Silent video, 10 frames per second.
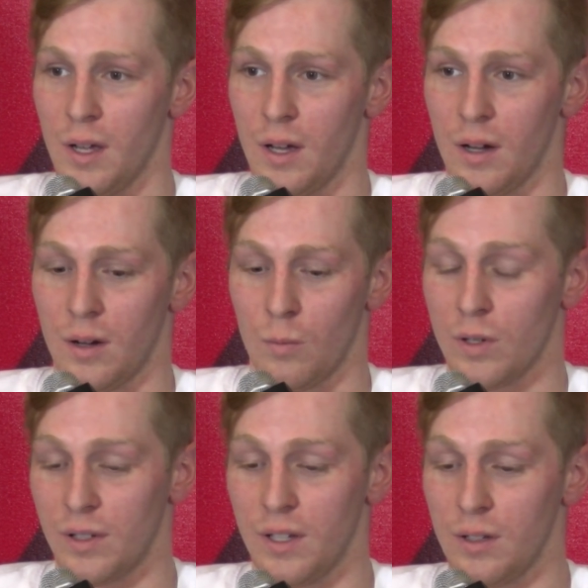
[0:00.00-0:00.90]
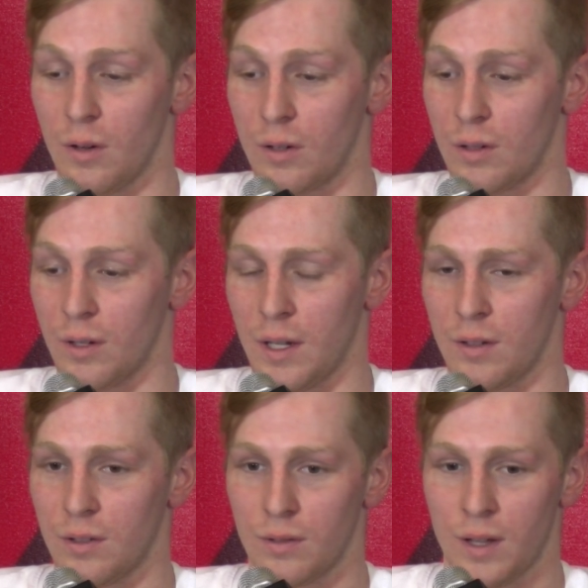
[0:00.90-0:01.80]
uh, was the donor, and
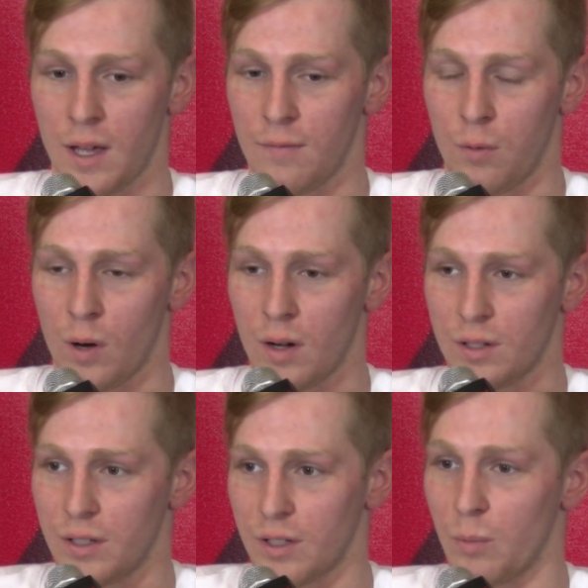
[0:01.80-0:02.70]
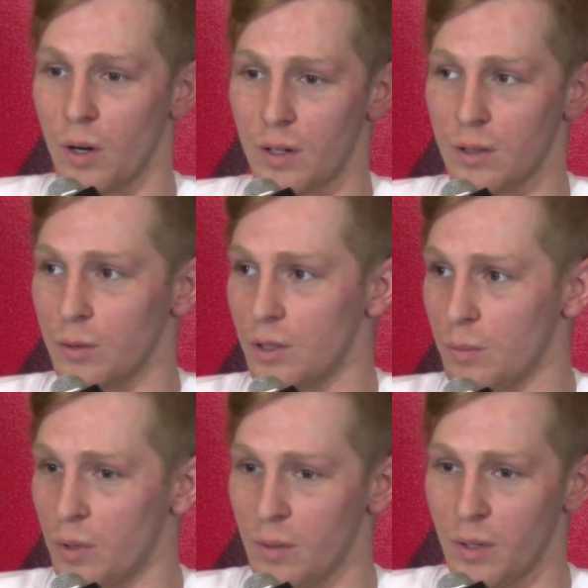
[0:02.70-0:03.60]
it's they had four out of six markers, which is a
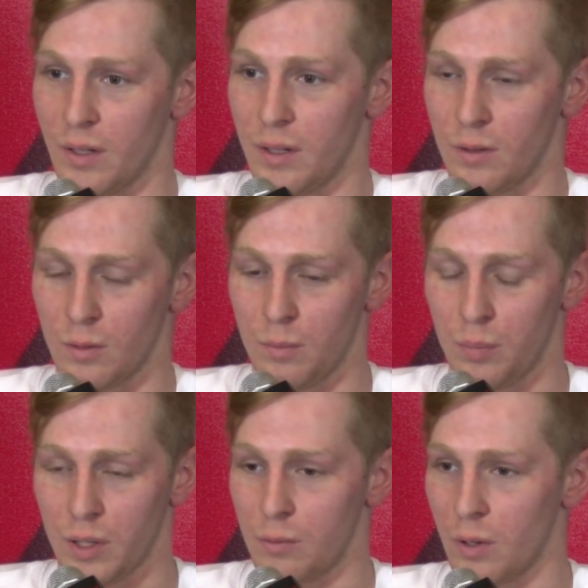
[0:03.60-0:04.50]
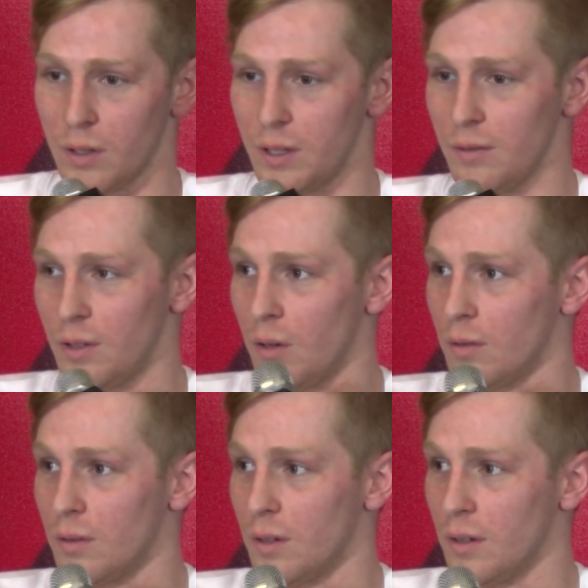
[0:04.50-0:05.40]
pretty big deal. Blood relatives
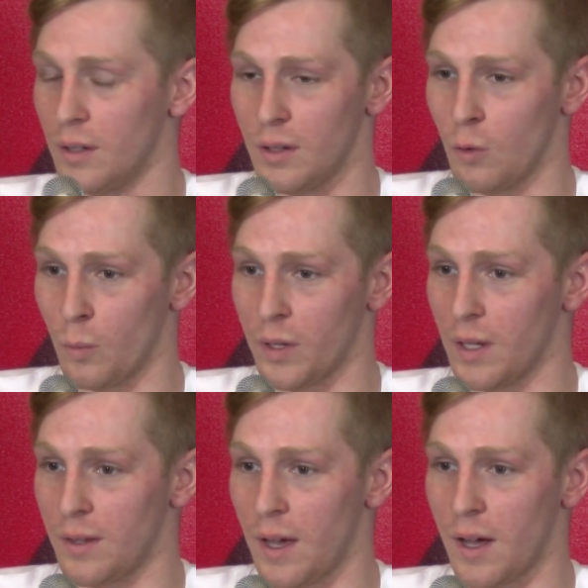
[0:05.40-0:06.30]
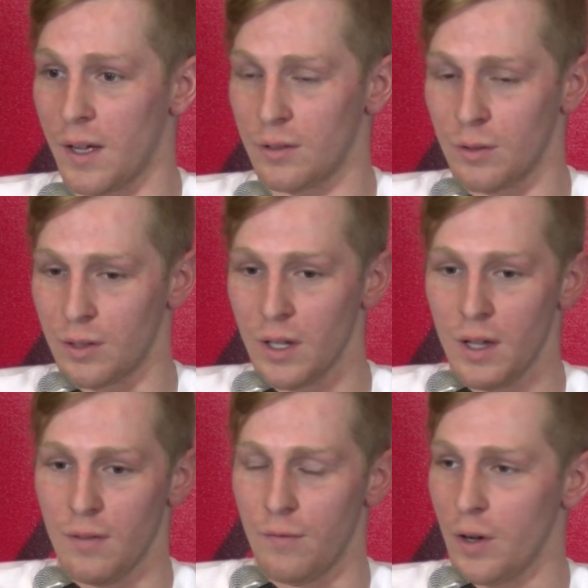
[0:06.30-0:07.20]
don't normally get that high, so it's
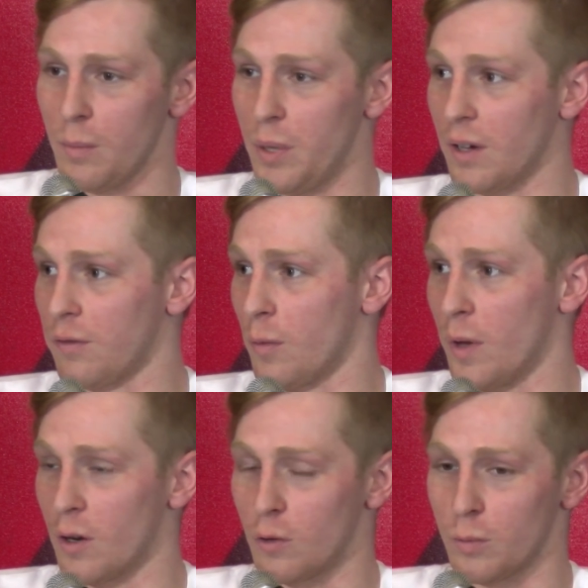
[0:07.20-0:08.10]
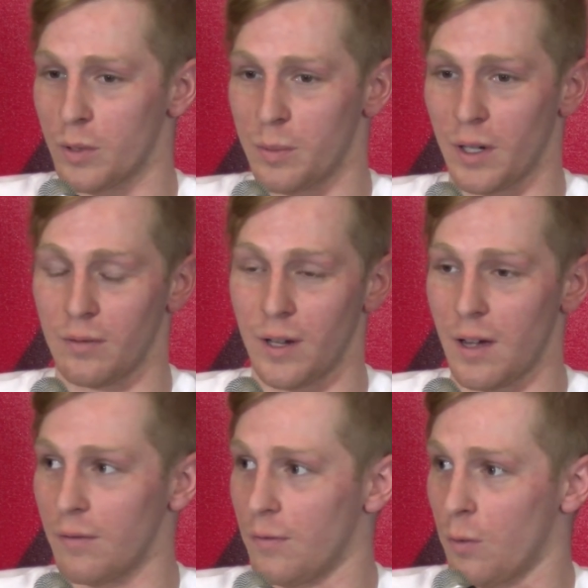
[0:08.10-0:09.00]
very big from a medical perspective to
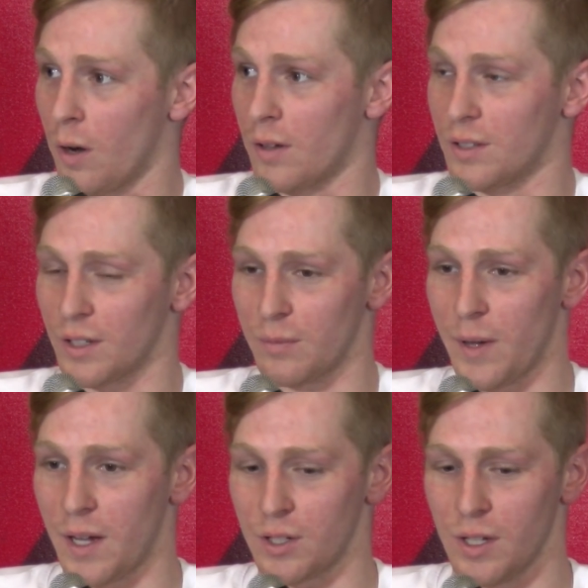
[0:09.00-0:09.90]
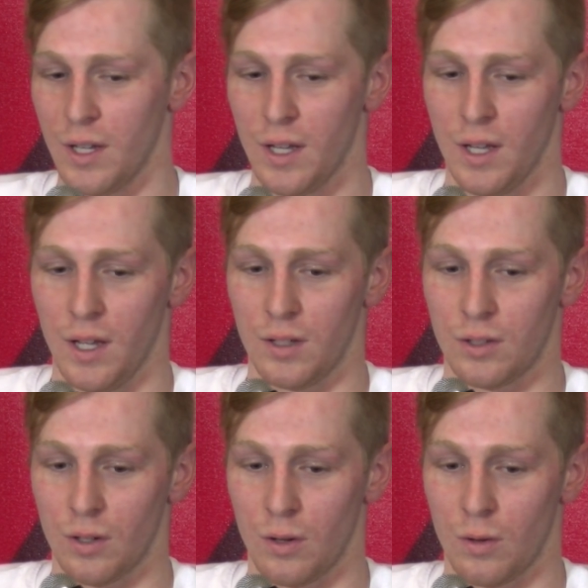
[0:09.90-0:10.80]
have four out of six match. And
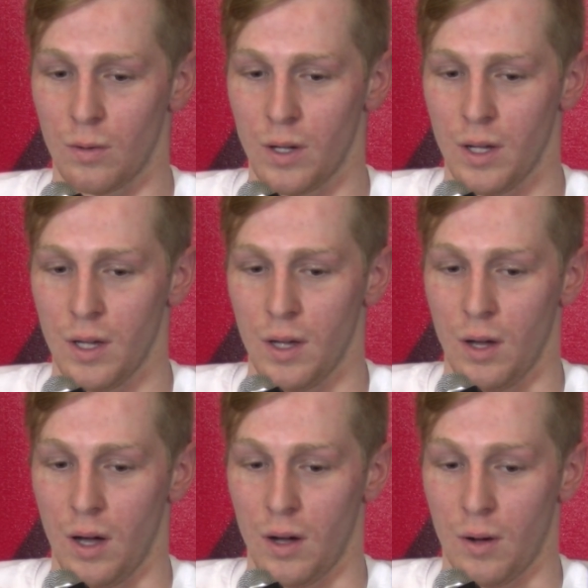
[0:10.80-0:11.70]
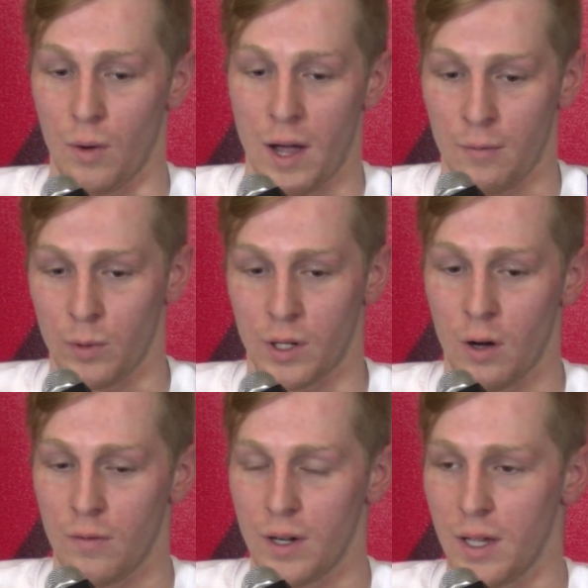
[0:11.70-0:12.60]
so, uh, when
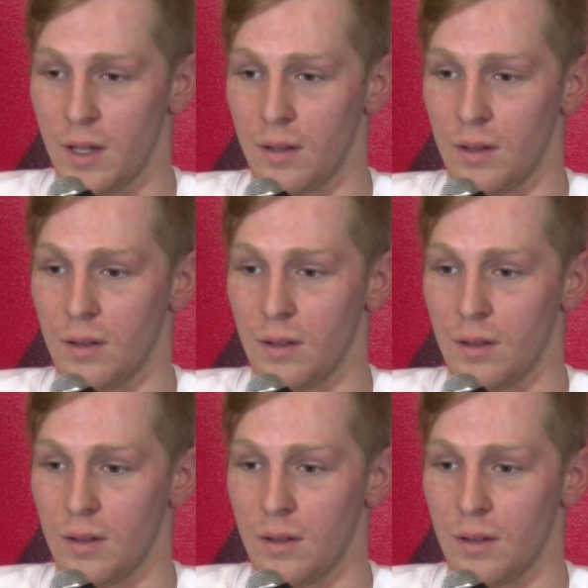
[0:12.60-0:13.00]
COVID hit,